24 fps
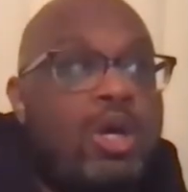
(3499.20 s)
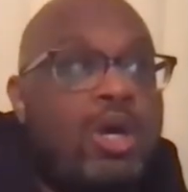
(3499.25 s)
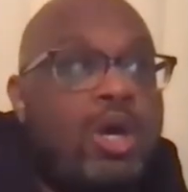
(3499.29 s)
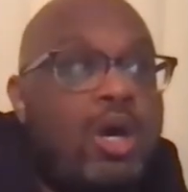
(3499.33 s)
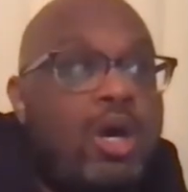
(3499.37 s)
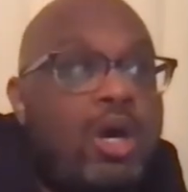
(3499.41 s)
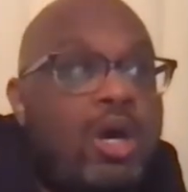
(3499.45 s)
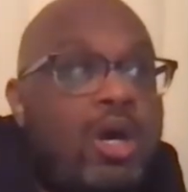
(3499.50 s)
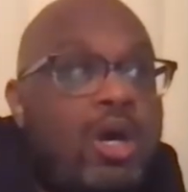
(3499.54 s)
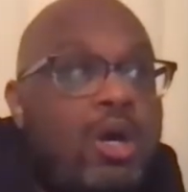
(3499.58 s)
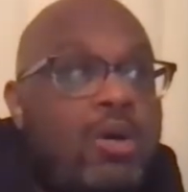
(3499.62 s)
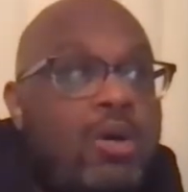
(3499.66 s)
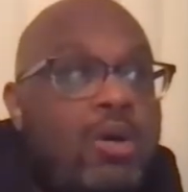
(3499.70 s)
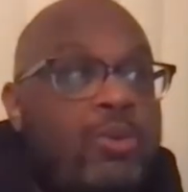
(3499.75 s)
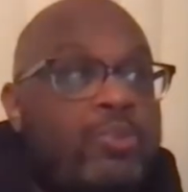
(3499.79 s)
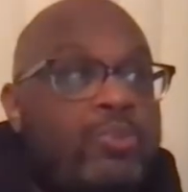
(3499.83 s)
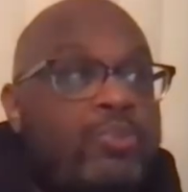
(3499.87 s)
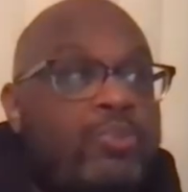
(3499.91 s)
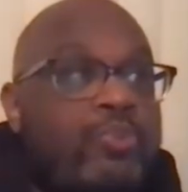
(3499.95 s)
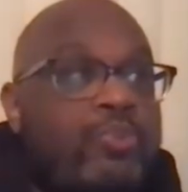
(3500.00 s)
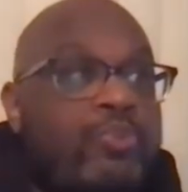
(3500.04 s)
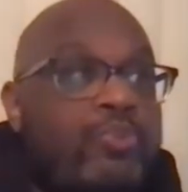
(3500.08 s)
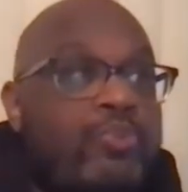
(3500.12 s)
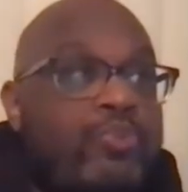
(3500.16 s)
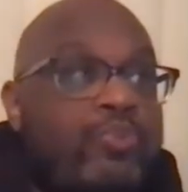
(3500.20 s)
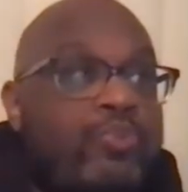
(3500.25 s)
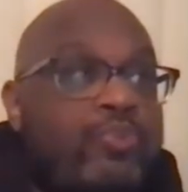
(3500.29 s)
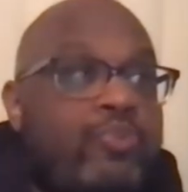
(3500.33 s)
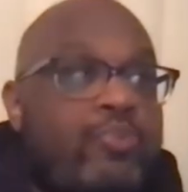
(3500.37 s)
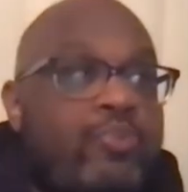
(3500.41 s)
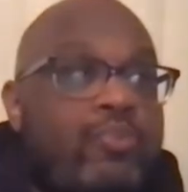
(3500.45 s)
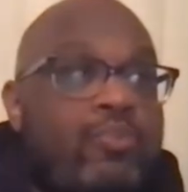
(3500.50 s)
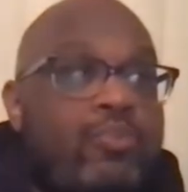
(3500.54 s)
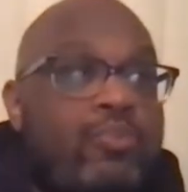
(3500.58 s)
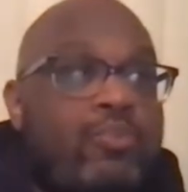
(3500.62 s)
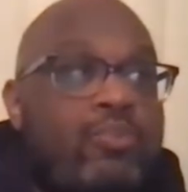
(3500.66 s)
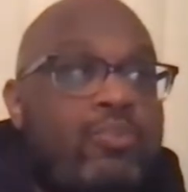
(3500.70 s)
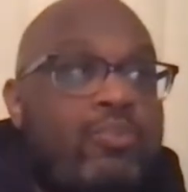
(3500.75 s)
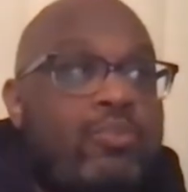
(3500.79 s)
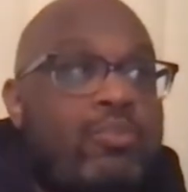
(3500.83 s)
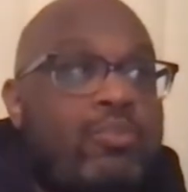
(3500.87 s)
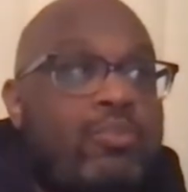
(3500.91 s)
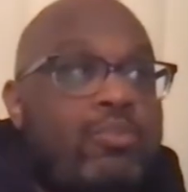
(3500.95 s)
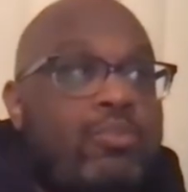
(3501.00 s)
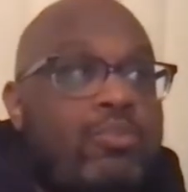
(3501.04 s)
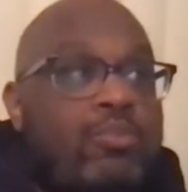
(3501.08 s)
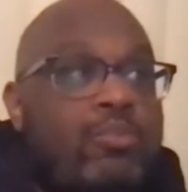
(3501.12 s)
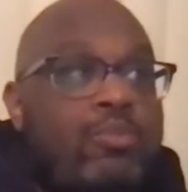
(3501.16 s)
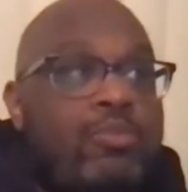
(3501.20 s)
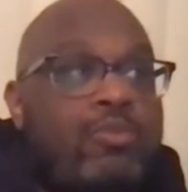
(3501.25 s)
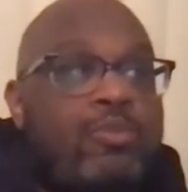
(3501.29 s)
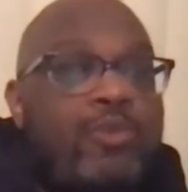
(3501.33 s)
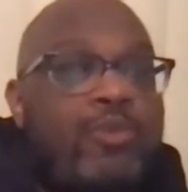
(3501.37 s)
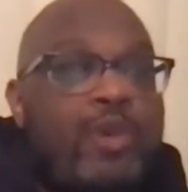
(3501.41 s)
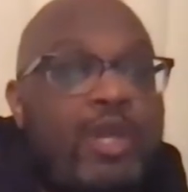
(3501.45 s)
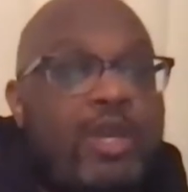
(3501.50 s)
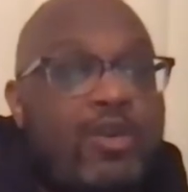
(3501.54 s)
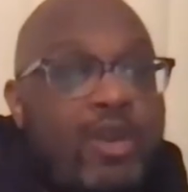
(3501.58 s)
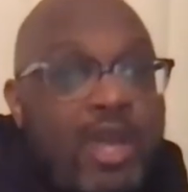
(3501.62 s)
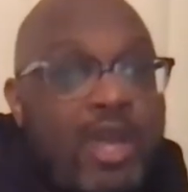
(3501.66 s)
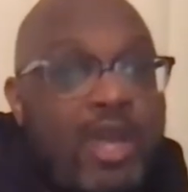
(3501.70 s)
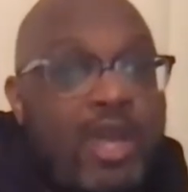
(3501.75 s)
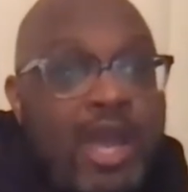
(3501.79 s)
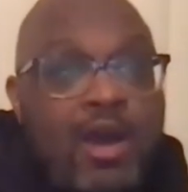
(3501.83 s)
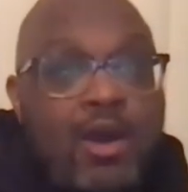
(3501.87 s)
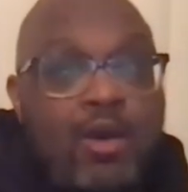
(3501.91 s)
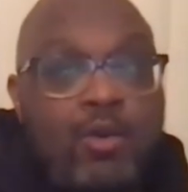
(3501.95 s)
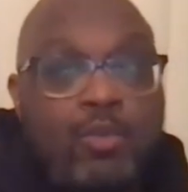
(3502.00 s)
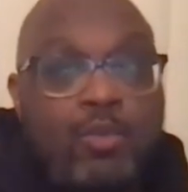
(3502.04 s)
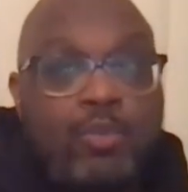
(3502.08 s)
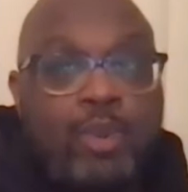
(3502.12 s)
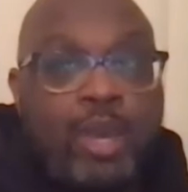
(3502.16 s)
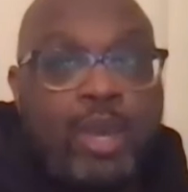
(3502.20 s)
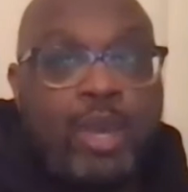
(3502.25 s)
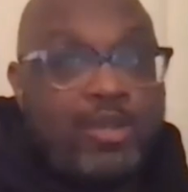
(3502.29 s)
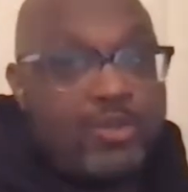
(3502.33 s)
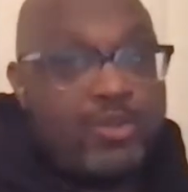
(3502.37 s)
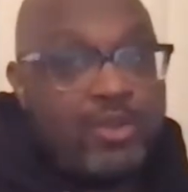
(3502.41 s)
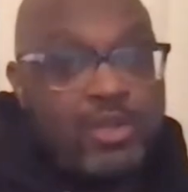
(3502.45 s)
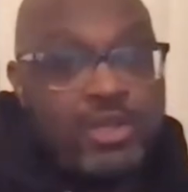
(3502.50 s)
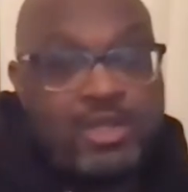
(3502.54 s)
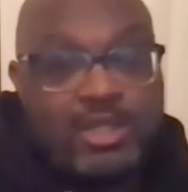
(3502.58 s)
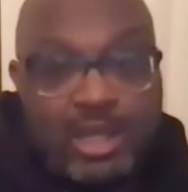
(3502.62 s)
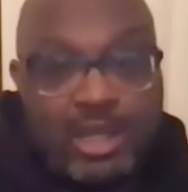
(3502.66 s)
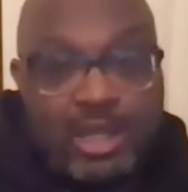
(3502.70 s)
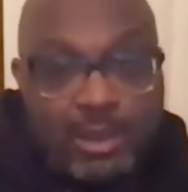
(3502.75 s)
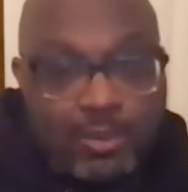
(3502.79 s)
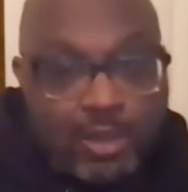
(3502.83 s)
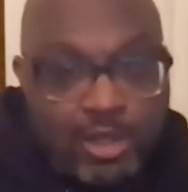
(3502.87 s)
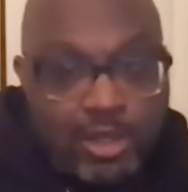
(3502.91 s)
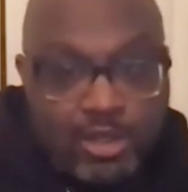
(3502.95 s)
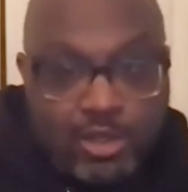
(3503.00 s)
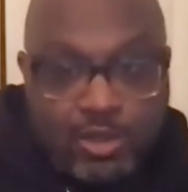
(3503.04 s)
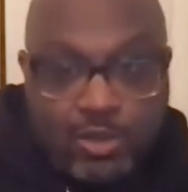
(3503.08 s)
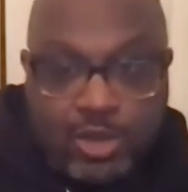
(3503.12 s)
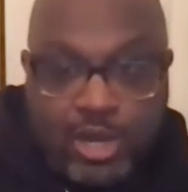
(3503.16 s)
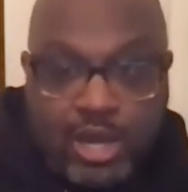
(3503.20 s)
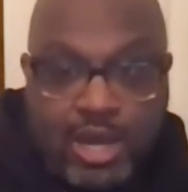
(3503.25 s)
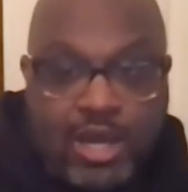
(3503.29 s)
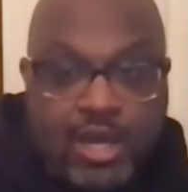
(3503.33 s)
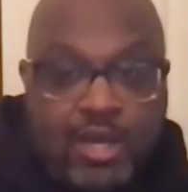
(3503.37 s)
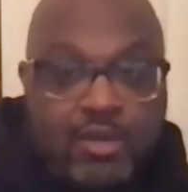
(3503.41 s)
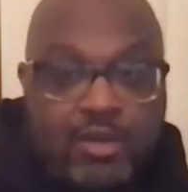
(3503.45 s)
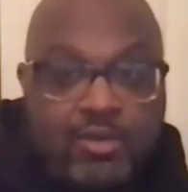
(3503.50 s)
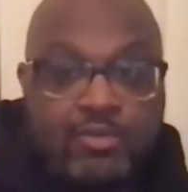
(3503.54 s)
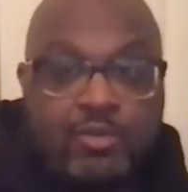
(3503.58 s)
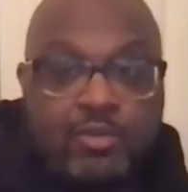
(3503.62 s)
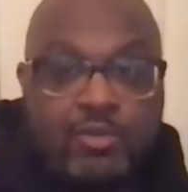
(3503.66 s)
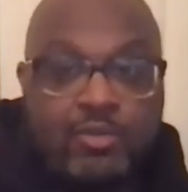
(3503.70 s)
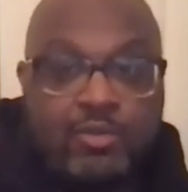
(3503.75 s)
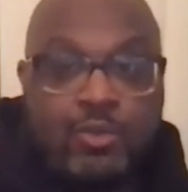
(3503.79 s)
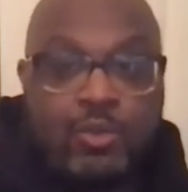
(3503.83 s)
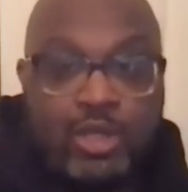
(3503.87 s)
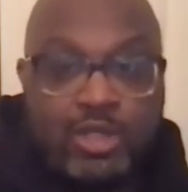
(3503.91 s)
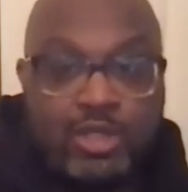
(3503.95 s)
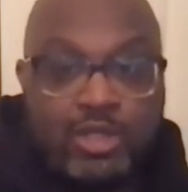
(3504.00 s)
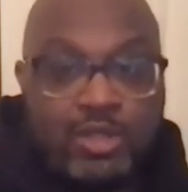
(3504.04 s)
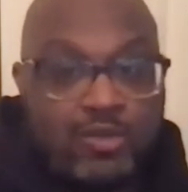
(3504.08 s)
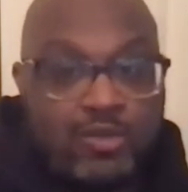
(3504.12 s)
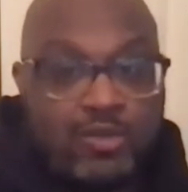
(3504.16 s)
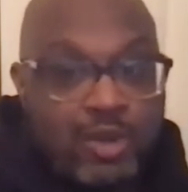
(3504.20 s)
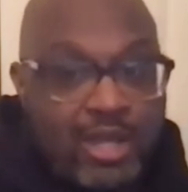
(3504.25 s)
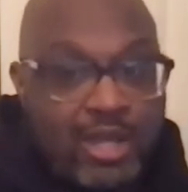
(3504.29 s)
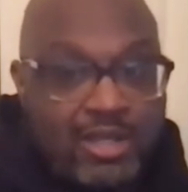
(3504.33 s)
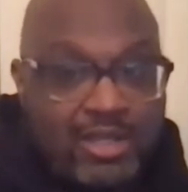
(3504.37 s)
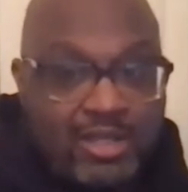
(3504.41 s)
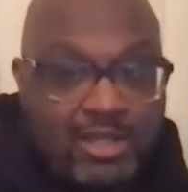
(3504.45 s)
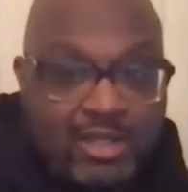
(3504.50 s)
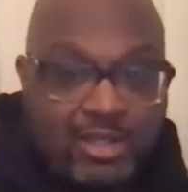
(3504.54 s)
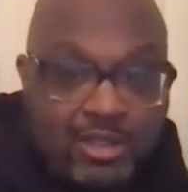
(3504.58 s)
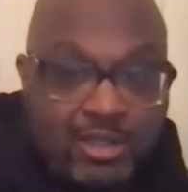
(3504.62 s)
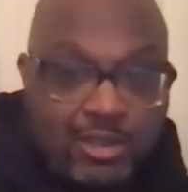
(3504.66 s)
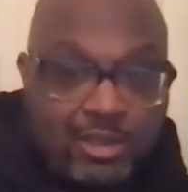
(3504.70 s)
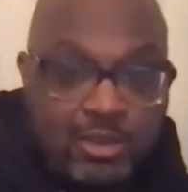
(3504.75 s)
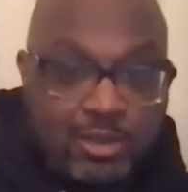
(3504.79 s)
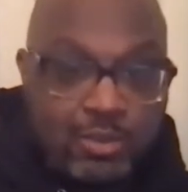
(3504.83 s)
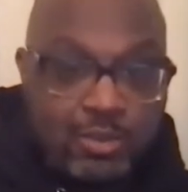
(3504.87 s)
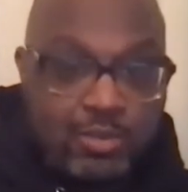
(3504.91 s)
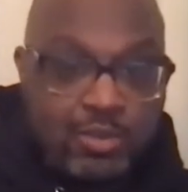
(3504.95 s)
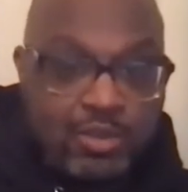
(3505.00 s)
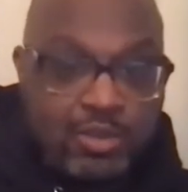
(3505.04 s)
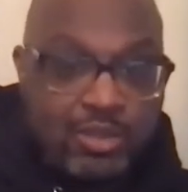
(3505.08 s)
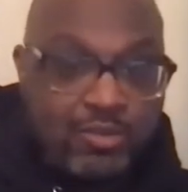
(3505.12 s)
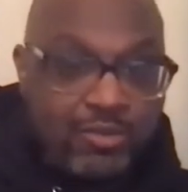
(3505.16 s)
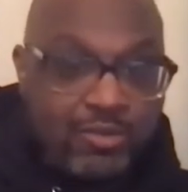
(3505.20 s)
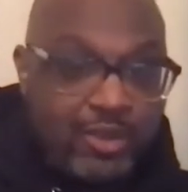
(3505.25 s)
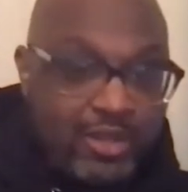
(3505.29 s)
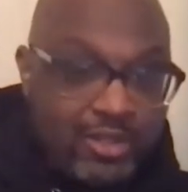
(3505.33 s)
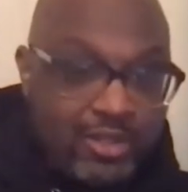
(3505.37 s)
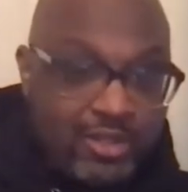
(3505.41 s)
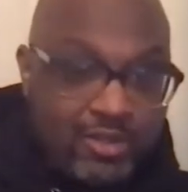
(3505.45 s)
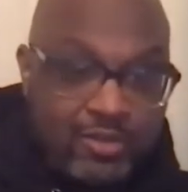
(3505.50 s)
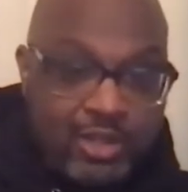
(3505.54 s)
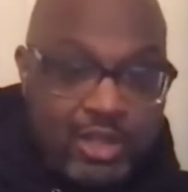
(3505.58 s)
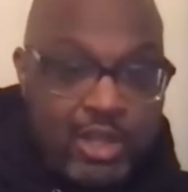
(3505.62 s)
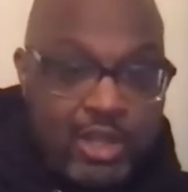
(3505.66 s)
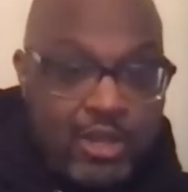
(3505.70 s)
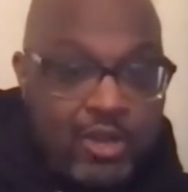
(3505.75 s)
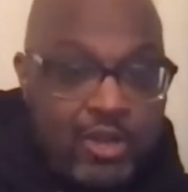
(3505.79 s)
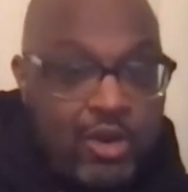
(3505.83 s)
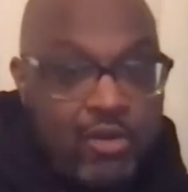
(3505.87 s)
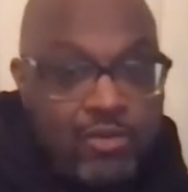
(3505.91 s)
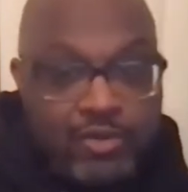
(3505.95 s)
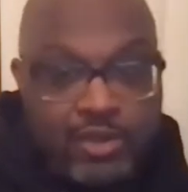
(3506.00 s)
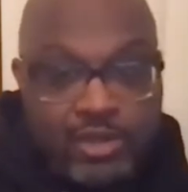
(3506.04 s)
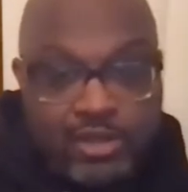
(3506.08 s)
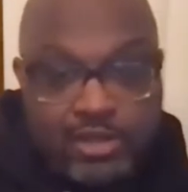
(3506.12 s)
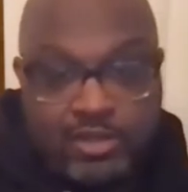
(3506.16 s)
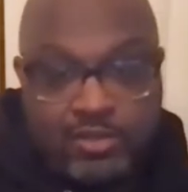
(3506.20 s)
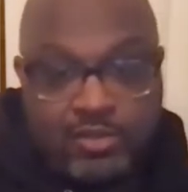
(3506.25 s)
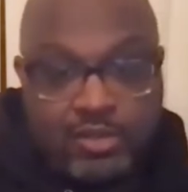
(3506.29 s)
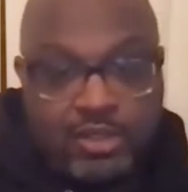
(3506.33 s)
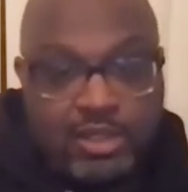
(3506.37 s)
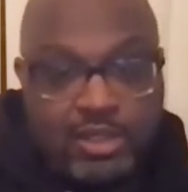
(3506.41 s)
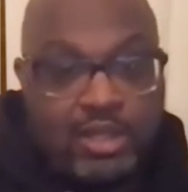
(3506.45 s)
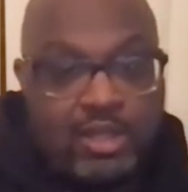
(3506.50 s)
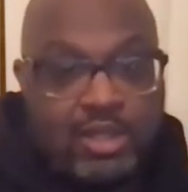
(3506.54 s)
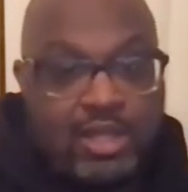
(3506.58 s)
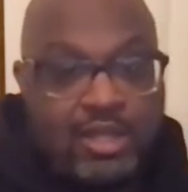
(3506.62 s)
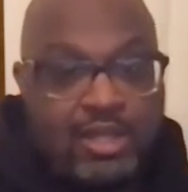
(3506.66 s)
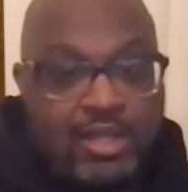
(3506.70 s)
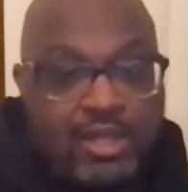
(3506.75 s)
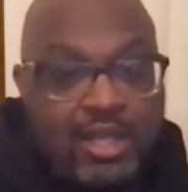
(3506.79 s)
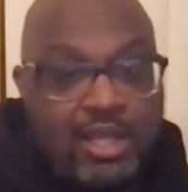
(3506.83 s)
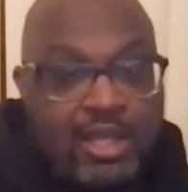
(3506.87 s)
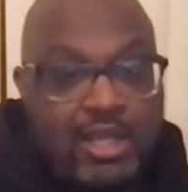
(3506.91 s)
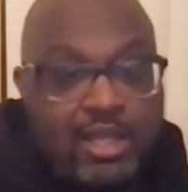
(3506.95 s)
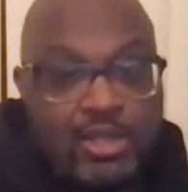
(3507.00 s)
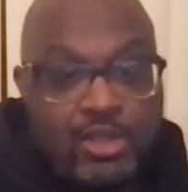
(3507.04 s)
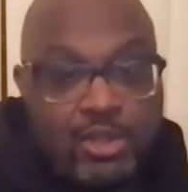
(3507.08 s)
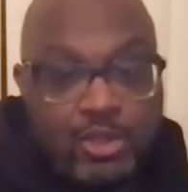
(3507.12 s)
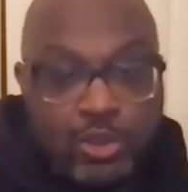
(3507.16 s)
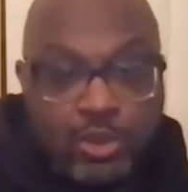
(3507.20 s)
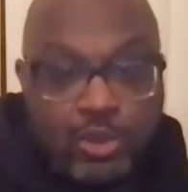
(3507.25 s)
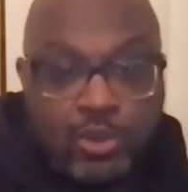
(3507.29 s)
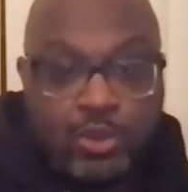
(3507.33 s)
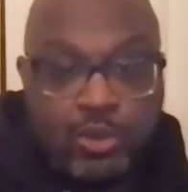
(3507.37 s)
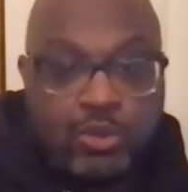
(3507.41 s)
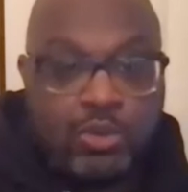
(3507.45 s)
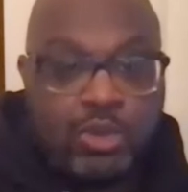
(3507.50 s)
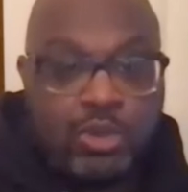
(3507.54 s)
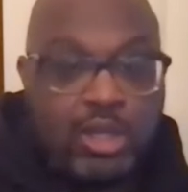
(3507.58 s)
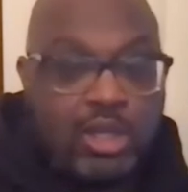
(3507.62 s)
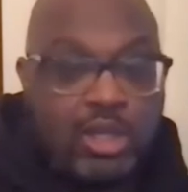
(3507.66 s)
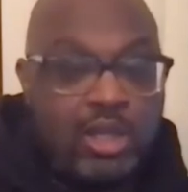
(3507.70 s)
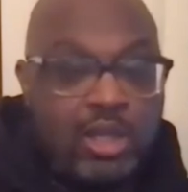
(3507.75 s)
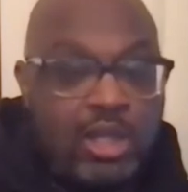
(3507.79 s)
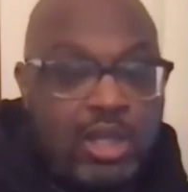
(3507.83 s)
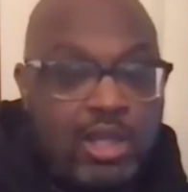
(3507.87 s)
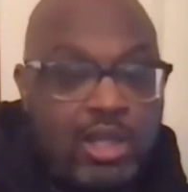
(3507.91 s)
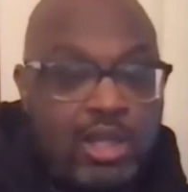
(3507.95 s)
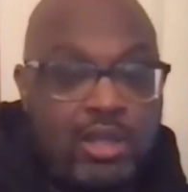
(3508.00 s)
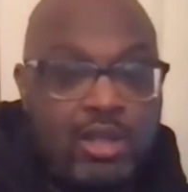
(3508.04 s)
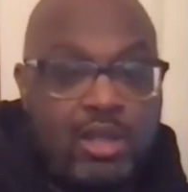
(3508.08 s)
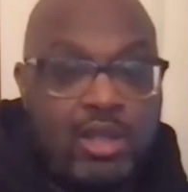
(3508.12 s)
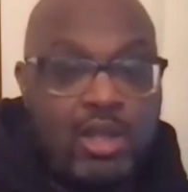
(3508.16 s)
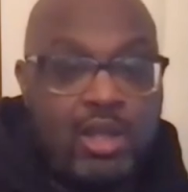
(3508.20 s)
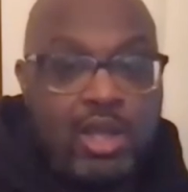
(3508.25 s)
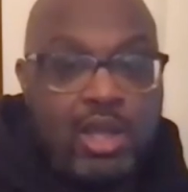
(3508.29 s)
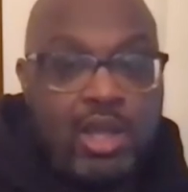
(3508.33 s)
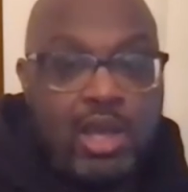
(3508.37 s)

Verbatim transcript: um, figuring out based on the team that you have what's the right system defensively and offensively that they can do and and